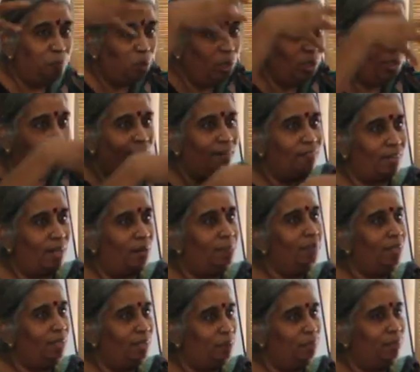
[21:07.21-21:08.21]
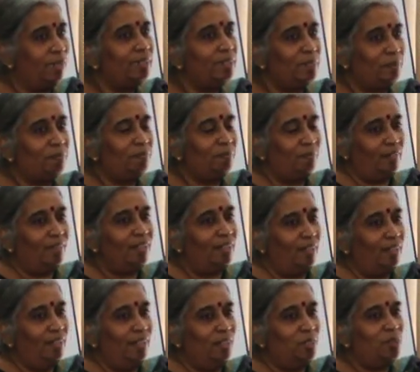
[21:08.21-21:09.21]
Both have come into it.
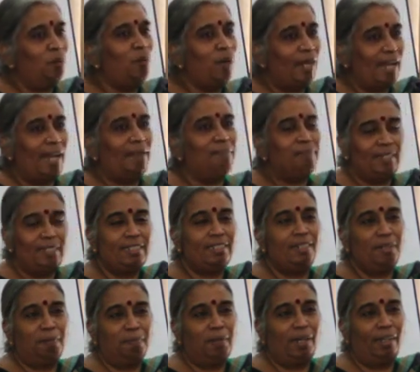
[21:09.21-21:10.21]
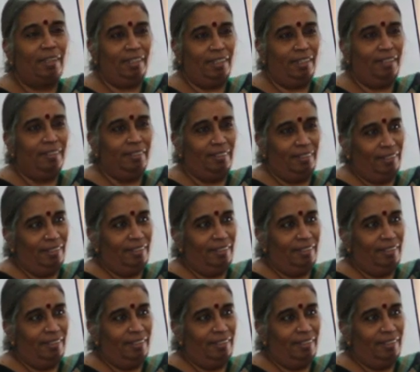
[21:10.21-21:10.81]
So what happens in the bargain?